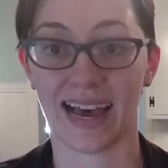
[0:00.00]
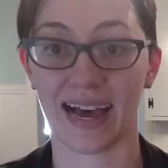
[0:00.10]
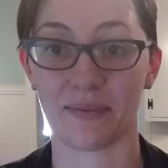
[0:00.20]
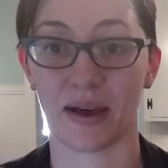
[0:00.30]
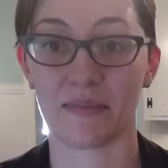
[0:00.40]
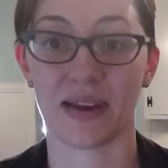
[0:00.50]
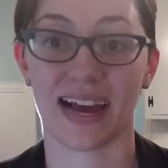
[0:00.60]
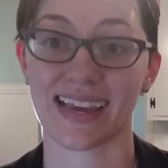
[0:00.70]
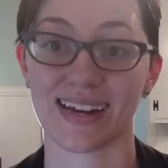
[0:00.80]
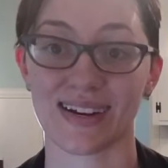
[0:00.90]
I'm
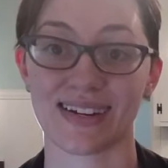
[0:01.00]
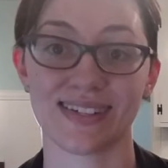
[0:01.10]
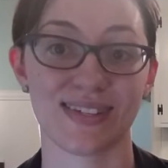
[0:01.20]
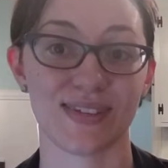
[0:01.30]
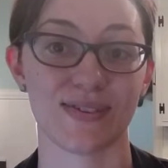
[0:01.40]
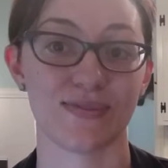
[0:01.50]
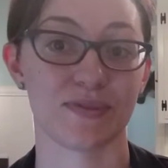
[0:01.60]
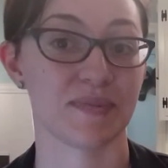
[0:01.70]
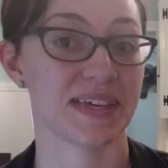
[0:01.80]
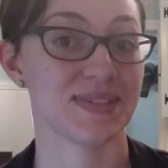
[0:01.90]
not here to
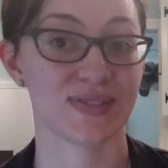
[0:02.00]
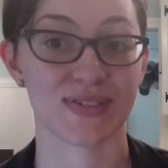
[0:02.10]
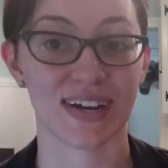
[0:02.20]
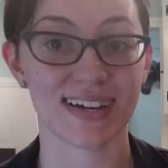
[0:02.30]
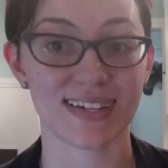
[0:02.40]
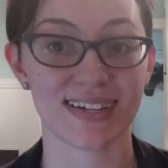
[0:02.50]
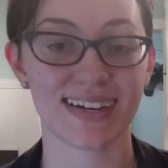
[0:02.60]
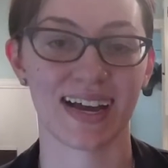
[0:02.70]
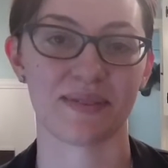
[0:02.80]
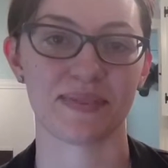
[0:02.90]
replace your doctor.
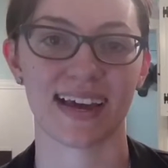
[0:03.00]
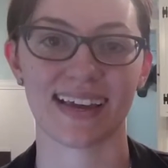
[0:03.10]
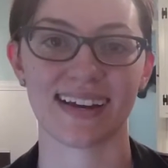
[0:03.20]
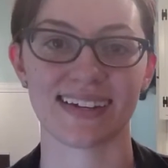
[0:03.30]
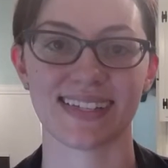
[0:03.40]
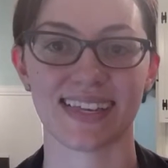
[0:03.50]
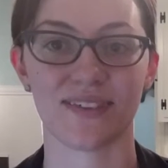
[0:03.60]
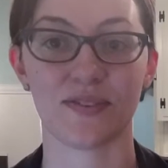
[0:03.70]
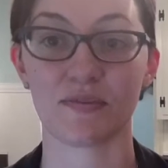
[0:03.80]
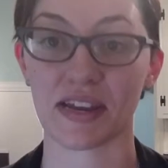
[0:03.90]
I'm not here to
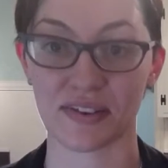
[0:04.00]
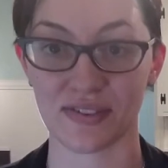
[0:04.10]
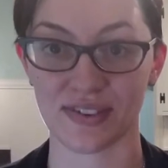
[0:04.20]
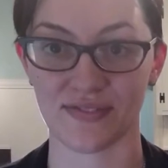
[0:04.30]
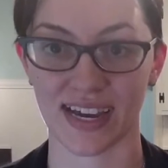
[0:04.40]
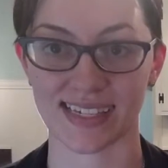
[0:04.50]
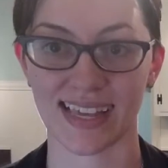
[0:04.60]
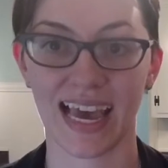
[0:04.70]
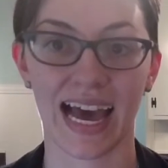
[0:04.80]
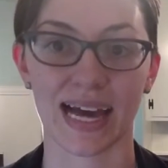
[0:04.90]
give you medical advice.
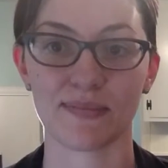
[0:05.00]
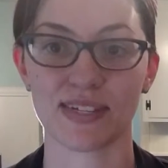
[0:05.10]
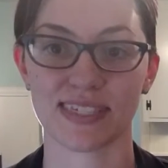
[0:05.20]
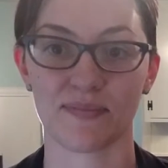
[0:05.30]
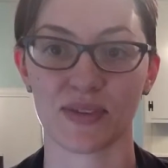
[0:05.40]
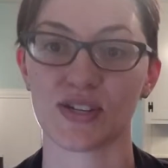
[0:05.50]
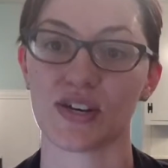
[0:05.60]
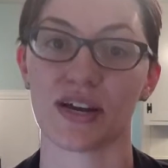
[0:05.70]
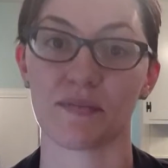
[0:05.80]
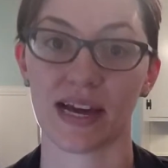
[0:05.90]
I'm just simply
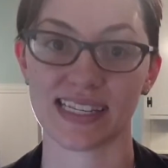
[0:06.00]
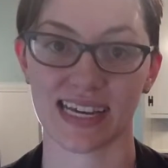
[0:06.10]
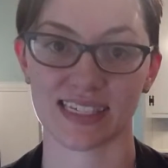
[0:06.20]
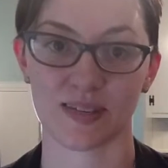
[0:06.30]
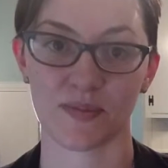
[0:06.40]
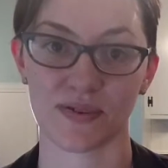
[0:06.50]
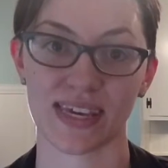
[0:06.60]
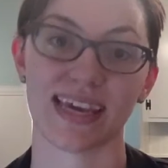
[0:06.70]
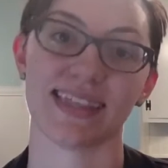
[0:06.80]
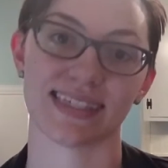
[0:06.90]
sharing my
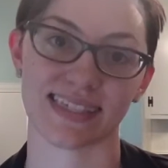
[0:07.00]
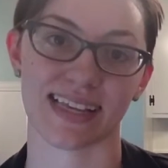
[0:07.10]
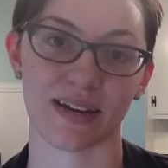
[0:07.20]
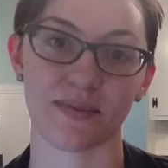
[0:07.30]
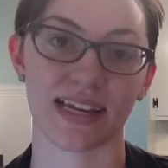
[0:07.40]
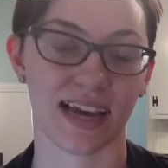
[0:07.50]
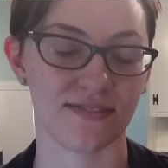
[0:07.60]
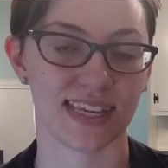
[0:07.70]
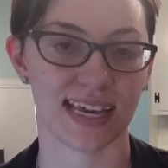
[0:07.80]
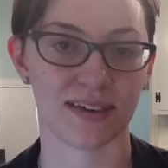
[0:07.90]
testimony, and this is going to be an
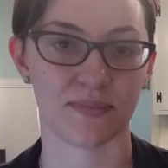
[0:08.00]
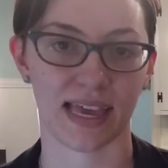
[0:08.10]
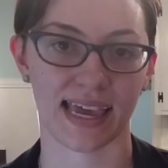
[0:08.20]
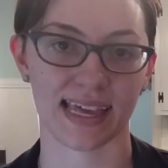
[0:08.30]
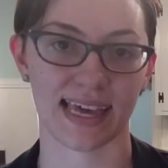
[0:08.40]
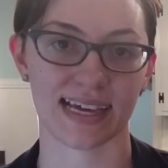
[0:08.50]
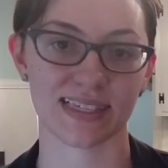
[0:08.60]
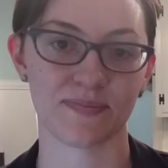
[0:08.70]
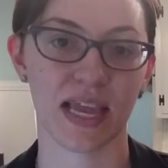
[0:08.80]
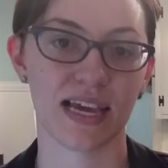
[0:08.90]
FDA compliant
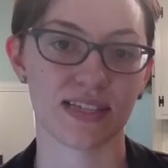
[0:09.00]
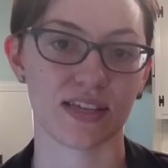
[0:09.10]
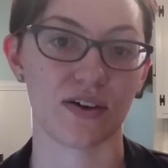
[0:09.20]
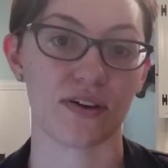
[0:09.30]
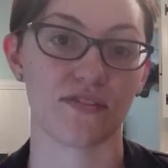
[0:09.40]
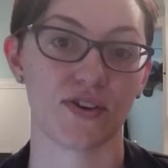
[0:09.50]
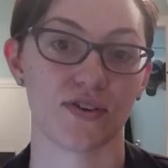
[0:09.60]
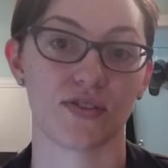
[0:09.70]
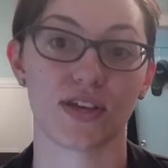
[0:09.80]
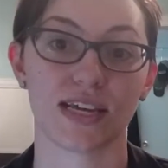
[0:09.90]
class. So if
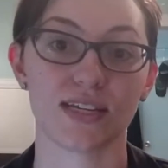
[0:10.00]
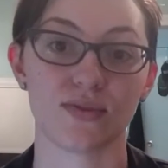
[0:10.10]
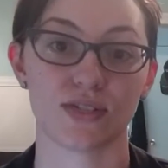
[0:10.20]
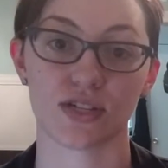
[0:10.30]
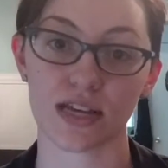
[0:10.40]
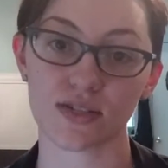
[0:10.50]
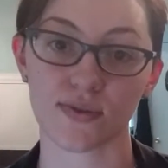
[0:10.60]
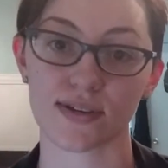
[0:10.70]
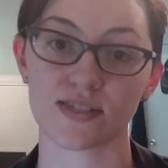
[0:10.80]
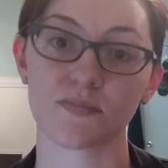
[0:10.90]
you're looking to ingest
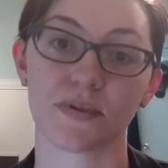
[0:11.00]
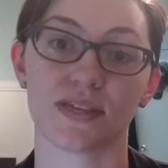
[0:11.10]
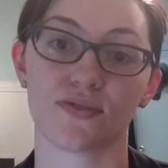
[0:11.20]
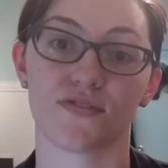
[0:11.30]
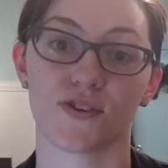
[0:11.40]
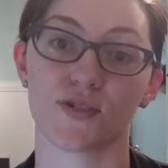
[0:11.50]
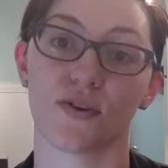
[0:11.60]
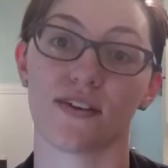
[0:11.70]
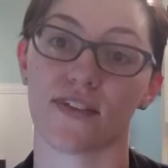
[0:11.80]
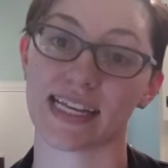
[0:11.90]
oils, please refer
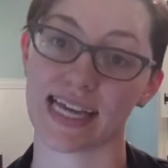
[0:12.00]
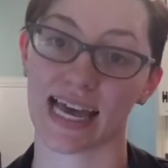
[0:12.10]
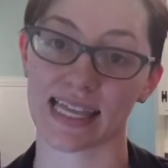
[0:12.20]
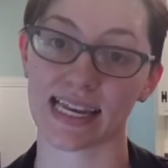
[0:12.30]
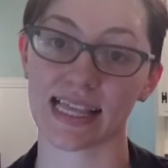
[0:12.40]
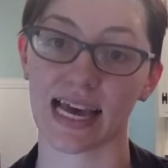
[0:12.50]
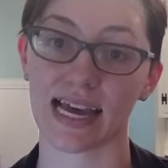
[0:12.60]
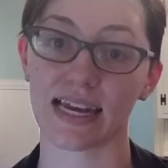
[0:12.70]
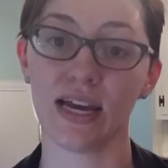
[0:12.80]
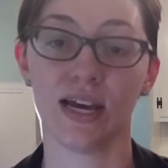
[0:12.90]
to our Vitality
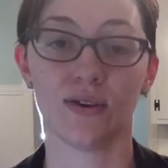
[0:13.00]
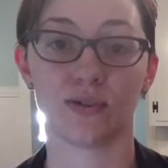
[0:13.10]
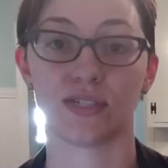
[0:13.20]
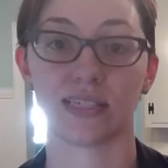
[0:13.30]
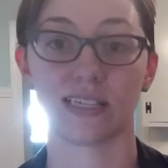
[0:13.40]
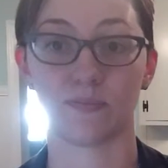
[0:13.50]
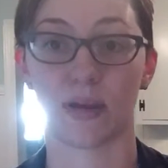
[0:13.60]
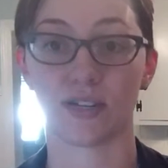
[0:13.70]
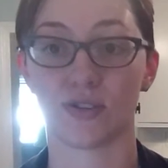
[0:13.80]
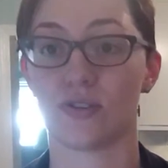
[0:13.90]
line, which is a
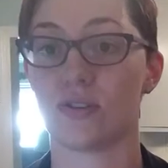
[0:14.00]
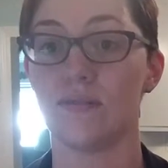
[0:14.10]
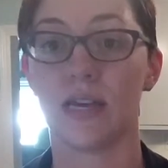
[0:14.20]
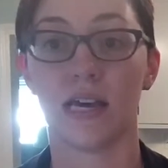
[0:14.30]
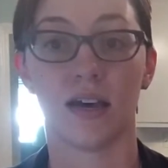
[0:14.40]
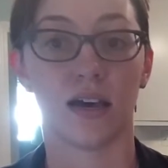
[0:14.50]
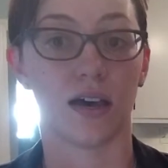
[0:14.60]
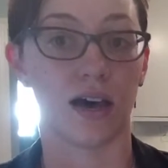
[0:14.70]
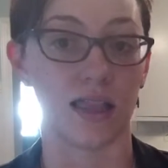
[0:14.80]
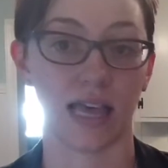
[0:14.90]
special
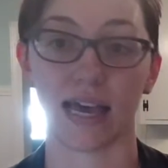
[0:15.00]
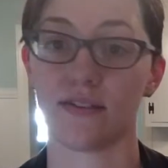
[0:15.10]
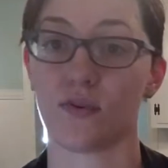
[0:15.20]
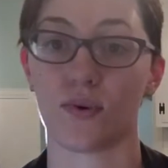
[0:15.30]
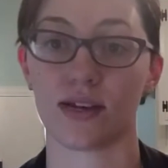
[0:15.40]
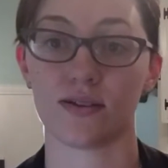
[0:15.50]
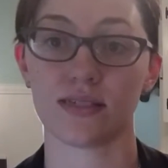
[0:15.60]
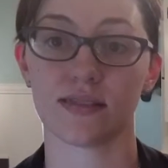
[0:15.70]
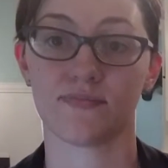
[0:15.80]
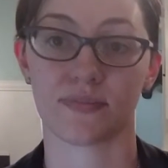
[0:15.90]
line of
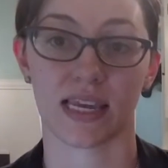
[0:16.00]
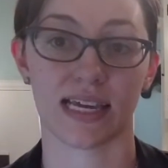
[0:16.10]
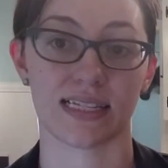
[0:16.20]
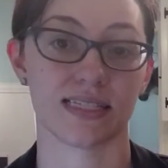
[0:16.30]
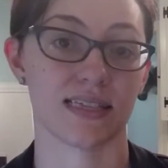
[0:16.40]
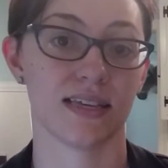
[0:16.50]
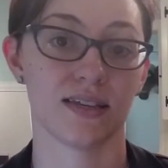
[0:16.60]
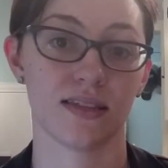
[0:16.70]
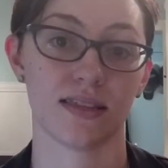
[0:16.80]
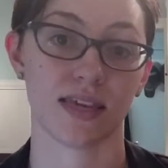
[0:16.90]
oils. It's
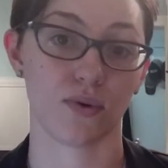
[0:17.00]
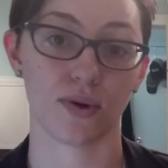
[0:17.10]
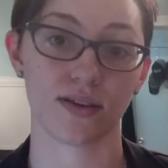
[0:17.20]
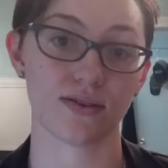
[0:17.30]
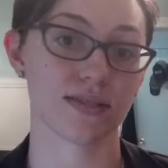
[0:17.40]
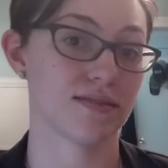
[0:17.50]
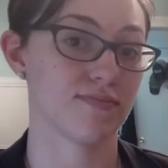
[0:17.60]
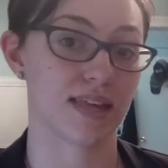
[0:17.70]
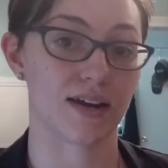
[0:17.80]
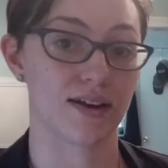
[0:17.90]
the oils
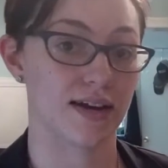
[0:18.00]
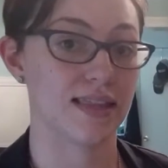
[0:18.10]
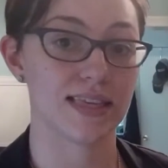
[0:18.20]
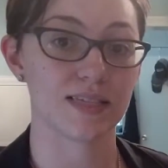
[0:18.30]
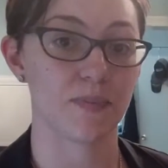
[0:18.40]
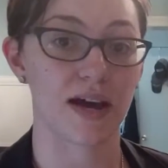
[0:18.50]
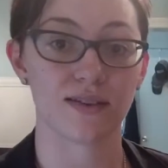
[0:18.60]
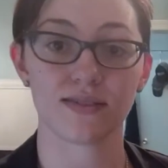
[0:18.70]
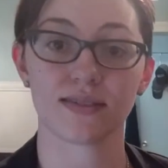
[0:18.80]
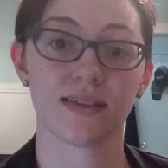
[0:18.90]
that are in these
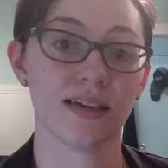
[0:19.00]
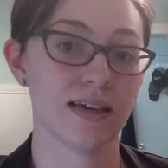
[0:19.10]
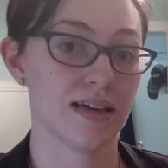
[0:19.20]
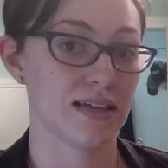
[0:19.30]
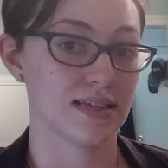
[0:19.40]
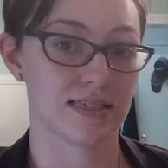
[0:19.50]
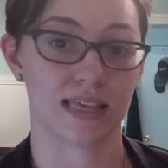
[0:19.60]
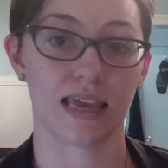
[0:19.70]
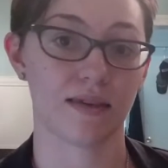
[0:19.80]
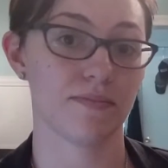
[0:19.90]
bottles,
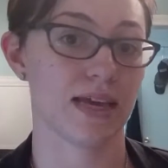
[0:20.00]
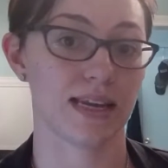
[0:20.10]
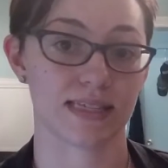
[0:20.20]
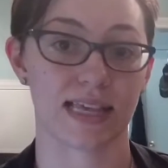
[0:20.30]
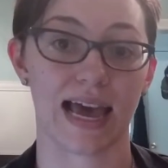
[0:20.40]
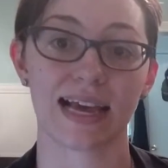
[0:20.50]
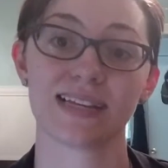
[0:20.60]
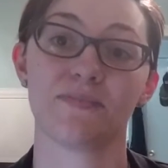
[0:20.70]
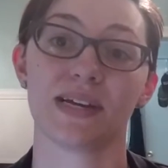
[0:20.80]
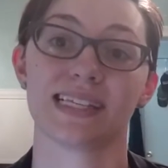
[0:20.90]
same and
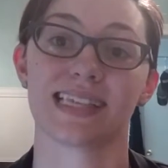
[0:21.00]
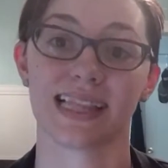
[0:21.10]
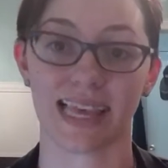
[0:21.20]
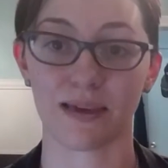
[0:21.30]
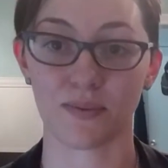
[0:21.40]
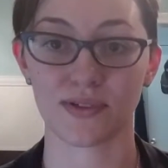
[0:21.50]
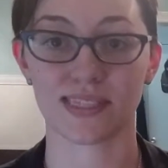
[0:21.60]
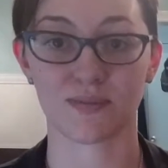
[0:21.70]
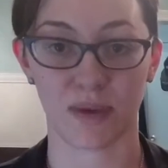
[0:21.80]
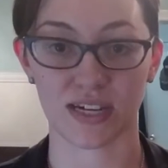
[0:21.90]
exact, but it's
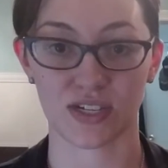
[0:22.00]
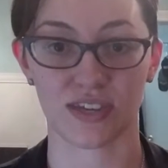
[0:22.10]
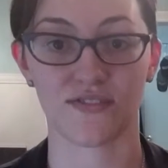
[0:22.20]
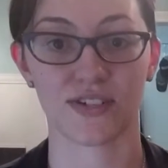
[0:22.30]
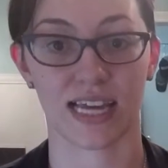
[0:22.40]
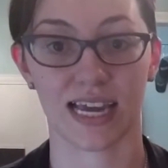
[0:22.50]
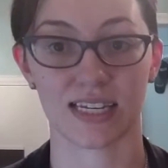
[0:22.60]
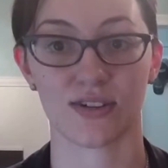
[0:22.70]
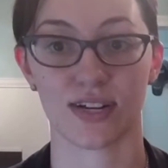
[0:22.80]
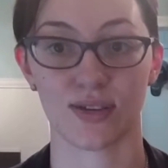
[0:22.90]
labeled specially for
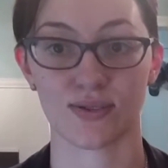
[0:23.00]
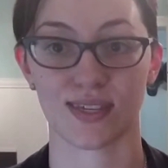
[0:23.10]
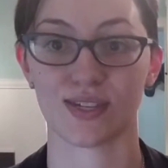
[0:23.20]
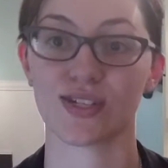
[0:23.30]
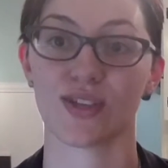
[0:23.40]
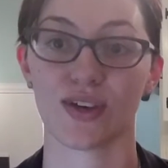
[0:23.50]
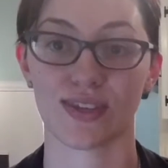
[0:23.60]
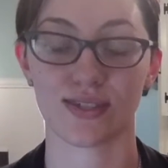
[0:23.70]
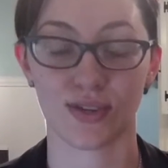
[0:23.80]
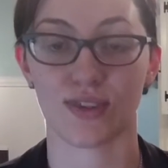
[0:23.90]
dietary usage
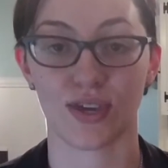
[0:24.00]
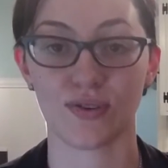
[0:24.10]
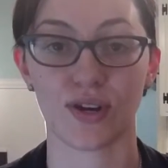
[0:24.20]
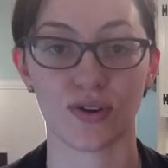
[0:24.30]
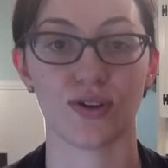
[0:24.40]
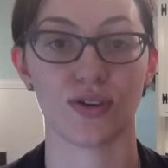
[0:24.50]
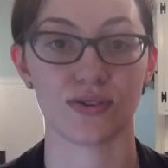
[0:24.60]
so that you know you're